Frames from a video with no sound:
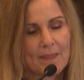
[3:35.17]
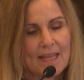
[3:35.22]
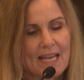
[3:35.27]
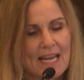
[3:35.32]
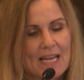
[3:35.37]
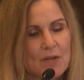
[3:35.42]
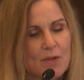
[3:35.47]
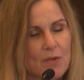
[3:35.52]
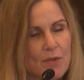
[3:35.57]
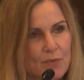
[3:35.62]

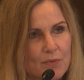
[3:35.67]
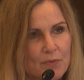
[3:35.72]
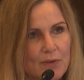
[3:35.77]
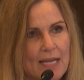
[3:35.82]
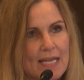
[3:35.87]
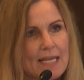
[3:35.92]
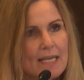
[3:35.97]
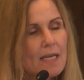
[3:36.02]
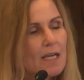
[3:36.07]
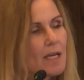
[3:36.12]

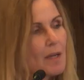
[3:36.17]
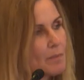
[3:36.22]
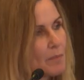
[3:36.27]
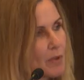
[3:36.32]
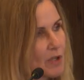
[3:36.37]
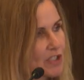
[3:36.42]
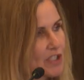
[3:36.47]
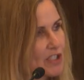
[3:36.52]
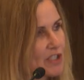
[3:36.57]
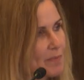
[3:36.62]
N3
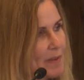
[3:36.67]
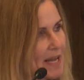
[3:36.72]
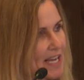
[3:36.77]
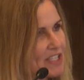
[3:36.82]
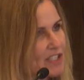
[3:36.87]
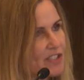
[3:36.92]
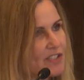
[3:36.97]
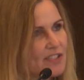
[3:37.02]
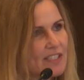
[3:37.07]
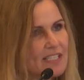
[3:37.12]
pushes a
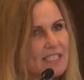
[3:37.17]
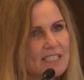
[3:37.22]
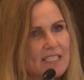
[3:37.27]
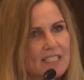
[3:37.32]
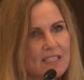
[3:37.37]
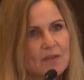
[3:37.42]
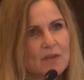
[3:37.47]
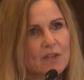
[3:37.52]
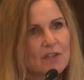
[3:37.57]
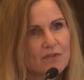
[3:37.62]
patient
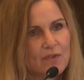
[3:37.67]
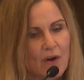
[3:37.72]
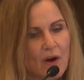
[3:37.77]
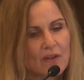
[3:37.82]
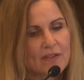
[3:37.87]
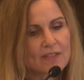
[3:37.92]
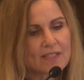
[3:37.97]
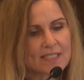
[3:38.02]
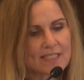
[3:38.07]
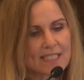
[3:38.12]
into
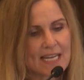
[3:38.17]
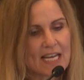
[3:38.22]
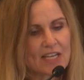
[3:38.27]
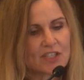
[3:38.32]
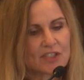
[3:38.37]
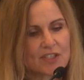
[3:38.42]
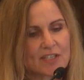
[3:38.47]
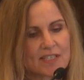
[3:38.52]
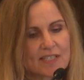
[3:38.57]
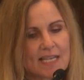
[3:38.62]
advanced
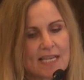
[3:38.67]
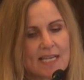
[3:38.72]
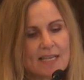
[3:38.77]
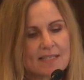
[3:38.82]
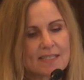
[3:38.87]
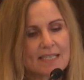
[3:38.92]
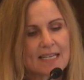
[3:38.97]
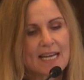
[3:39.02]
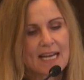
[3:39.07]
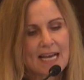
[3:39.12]
stage disease,